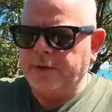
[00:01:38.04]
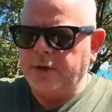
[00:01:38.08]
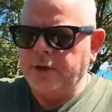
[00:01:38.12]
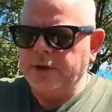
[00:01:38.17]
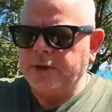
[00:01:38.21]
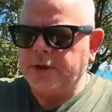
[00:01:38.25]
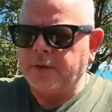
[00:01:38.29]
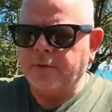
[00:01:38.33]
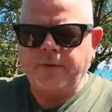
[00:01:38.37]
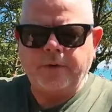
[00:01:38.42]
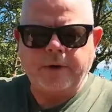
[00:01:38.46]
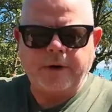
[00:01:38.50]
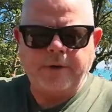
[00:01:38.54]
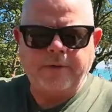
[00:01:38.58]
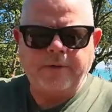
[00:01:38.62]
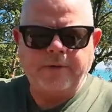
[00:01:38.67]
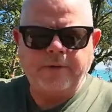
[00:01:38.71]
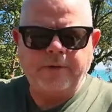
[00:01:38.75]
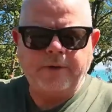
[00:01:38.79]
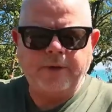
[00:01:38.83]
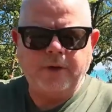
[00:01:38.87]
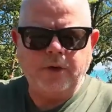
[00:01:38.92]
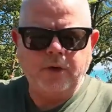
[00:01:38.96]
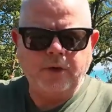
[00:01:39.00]
using them for a
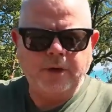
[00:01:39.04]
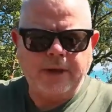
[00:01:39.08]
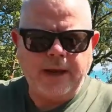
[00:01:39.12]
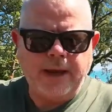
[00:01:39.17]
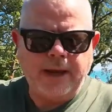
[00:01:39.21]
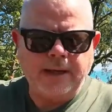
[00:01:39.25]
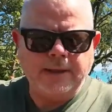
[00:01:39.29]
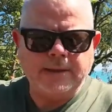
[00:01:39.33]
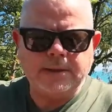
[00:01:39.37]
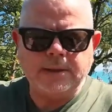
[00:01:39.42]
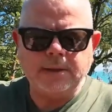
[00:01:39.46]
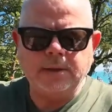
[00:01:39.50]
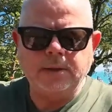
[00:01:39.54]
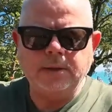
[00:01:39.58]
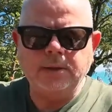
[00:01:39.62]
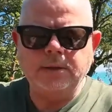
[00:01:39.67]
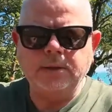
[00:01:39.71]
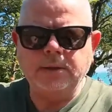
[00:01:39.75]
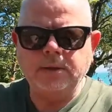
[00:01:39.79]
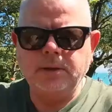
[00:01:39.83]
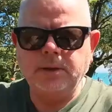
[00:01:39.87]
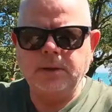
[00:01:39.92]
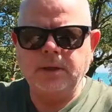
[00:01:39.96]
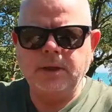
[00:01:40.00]
few days,
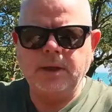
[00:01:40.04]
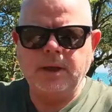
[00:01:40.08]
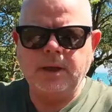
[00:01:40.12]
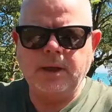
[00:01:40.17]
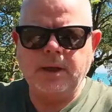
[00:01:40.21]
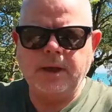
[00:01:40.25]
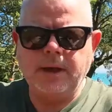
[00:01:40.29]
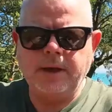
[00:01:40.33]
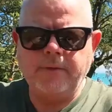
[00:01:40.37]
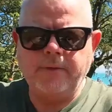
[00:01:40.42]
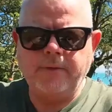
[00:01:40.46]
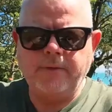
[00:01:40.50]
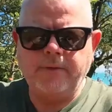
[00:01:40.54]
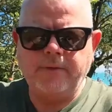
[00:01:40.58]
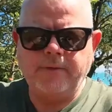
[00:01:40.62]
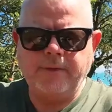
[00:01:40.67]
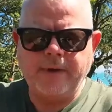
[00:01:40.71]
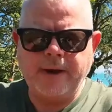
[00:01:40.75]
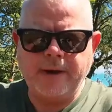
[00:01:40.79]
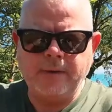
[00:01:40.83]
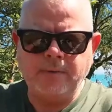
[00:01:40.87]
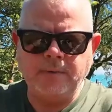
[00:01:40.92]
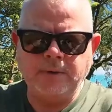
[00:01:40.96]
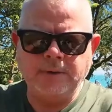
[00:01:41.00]
I
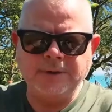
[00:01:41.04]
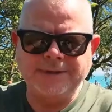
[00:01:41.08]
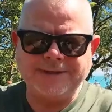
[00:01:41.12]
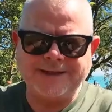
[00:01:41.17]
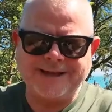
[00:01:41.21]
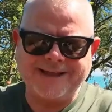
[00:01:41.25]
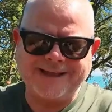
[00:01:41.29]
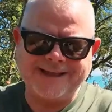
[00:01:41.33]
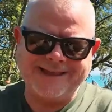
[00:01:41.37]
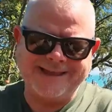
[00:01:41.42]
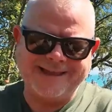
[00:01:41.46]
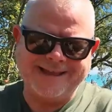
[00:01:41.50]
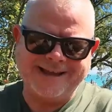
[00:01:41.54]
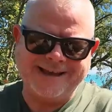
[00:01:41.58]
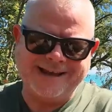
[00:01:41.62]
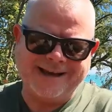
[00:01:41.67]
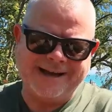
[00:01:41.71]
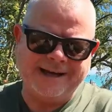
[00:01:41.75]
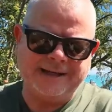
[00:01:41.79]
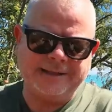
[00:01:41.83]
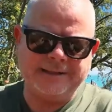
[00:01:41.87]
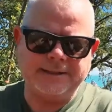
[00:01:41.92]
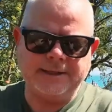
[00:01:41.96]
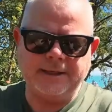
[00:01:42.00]
found
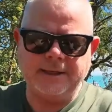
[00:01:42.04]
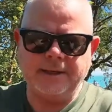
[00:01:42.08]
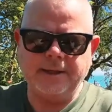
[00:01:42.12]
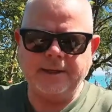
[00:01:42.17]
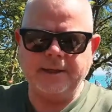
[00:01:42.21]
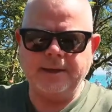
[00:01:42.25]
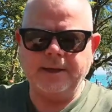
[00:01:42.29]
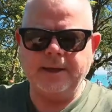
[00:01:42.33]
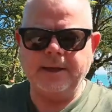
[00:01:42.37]
that